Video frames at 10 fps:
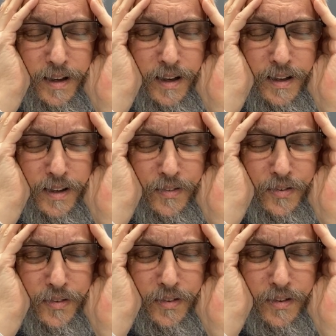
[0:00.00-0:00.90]
And
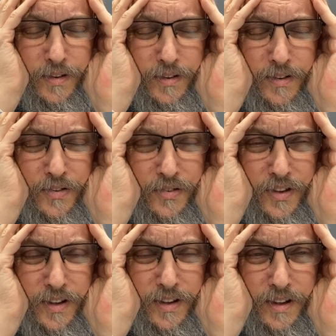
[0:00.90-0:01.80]
it's
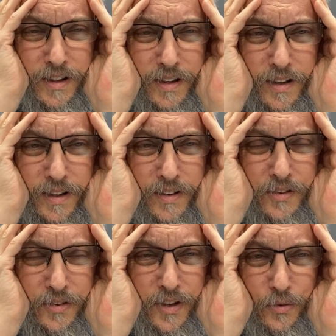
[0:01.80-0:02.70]
distant.
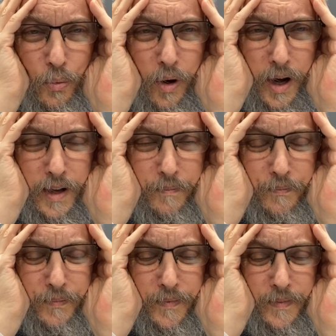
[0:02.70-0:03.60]
Distant why?
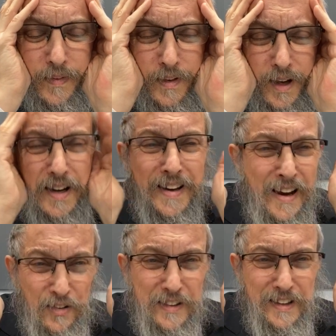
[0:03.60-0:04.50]
Not
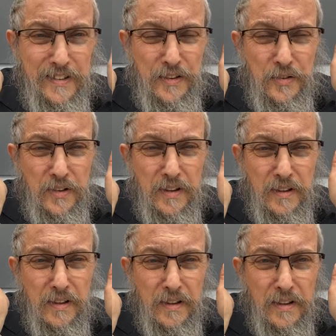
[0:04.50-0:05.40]
inherently distant.
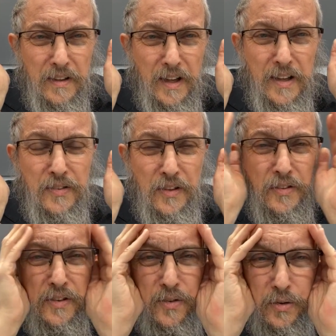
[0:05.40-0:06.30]
It's
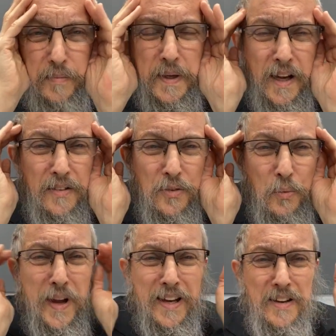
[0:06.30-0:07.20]
distant only because the
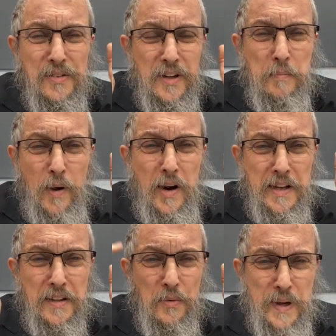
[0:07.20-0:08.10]
way it is in a
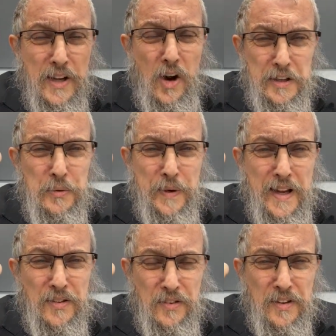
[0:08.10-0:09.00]
body, the way God
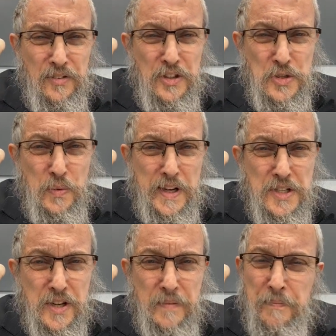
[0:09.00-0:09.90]
creates this
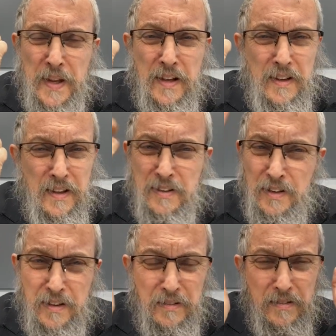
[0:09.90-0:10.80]
situation,
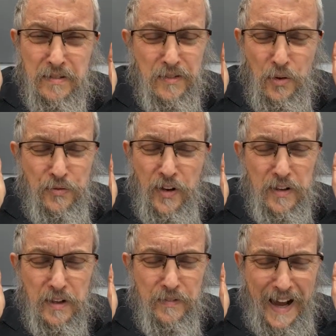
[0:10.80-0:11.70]
no
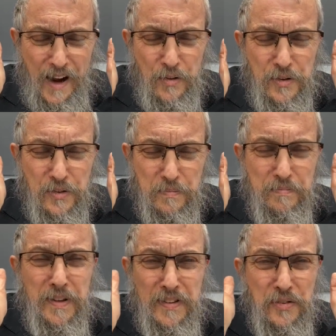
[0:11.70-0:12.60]
fault of ours,
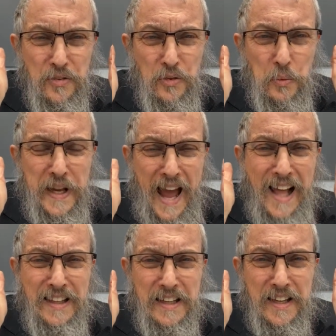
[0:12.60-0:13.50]
but this is the
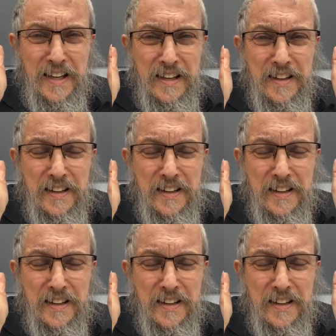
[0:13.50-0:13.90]
reality,